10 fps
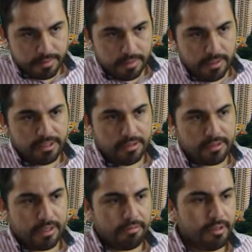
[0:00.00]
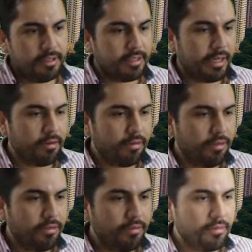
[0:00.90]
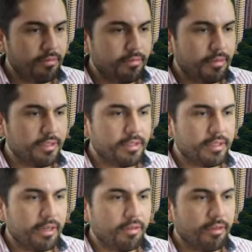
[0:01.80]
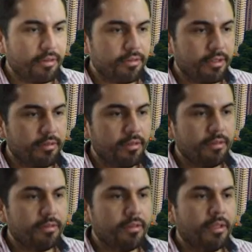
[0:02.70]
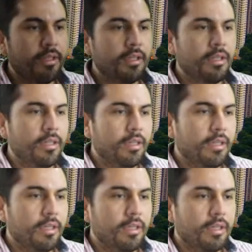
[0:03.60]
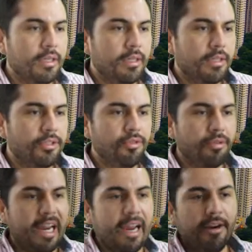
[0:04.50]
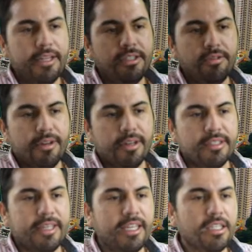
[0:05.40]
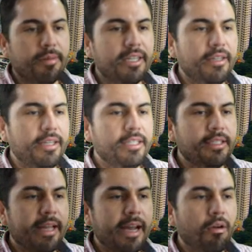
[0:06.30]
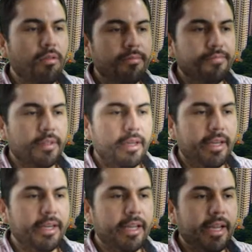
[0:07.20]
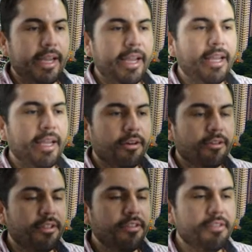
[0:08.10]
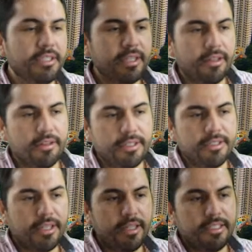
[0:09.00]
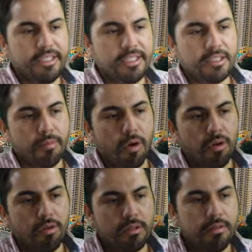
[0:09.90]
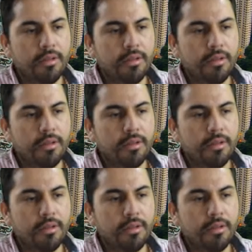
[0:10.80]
let's start with the second news, with the second article. Your car insurance salesman is now an artificial intelligence bot